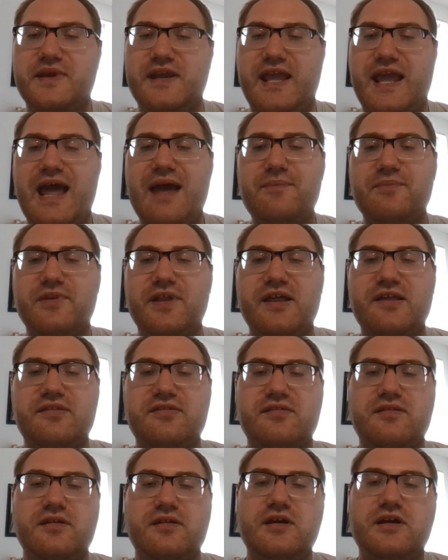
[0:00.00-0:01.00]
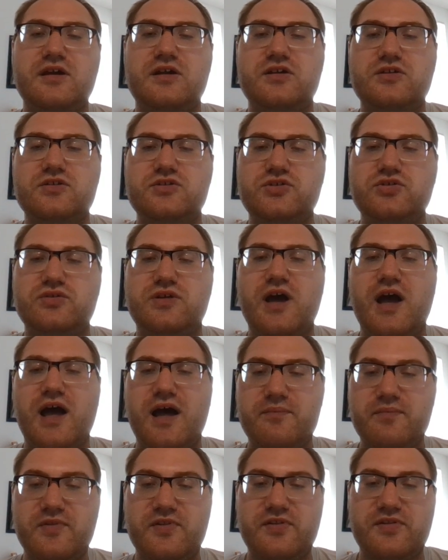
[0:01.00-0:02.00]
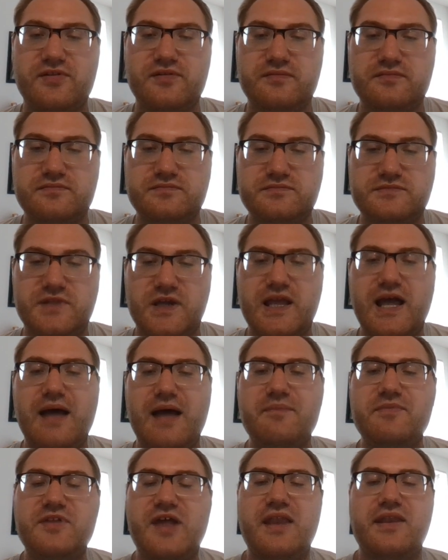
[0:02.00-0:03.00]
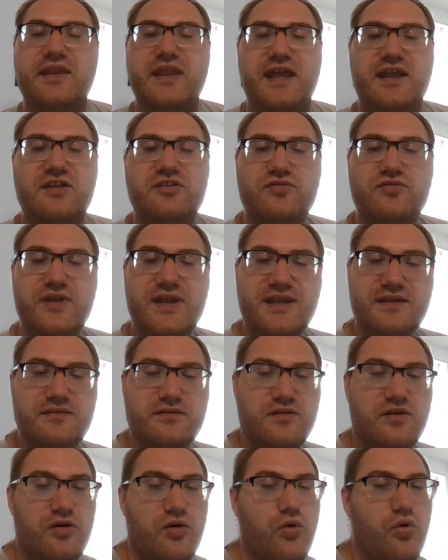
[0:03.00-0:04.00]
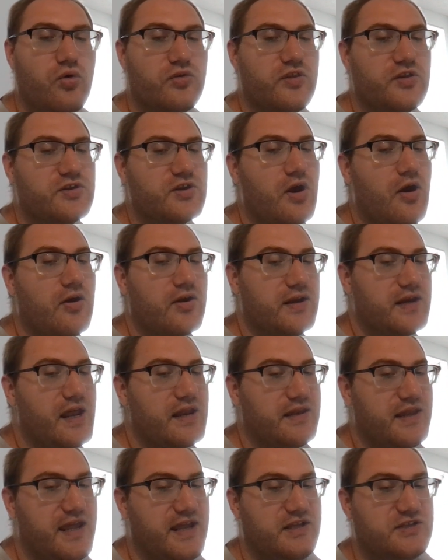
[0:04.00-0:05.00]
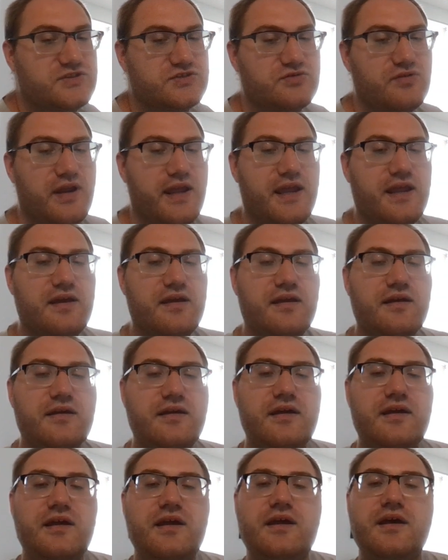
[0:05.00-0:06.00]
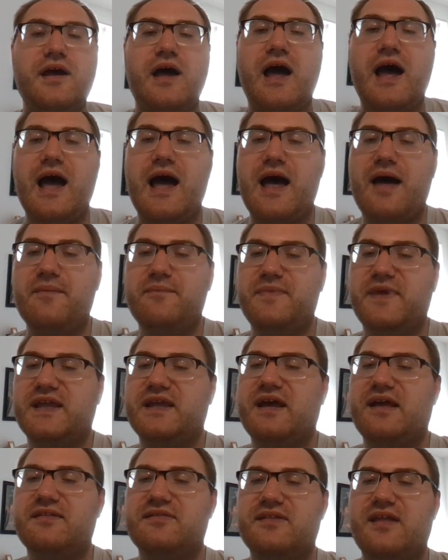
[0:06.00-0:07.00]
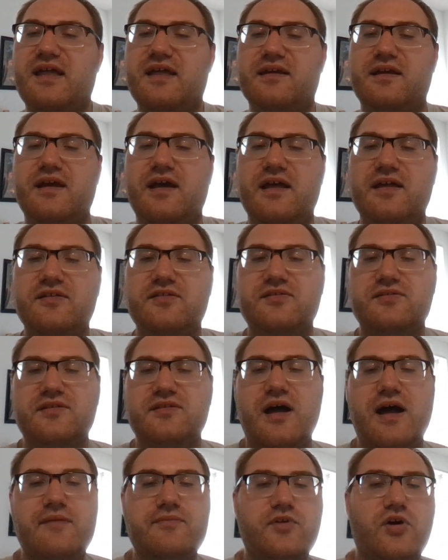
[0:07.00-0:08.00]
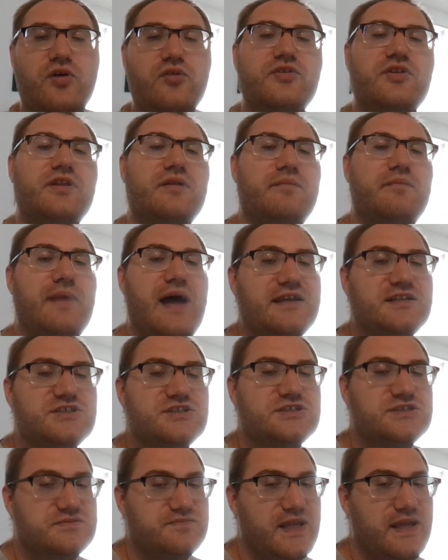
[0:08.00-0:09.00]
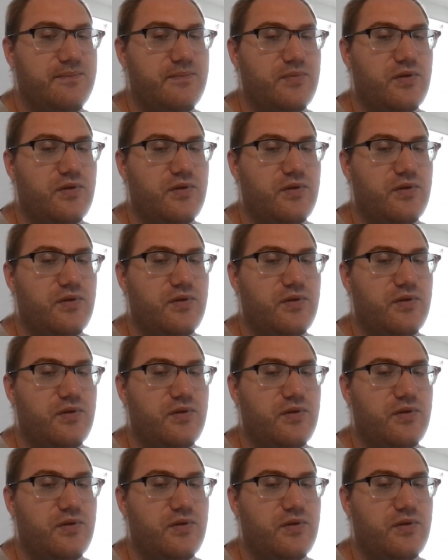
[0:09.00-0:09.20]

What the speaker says: Minneapolis to Cubs. The Cubs on Lake Street or the Target on Lake Street. Because those are the best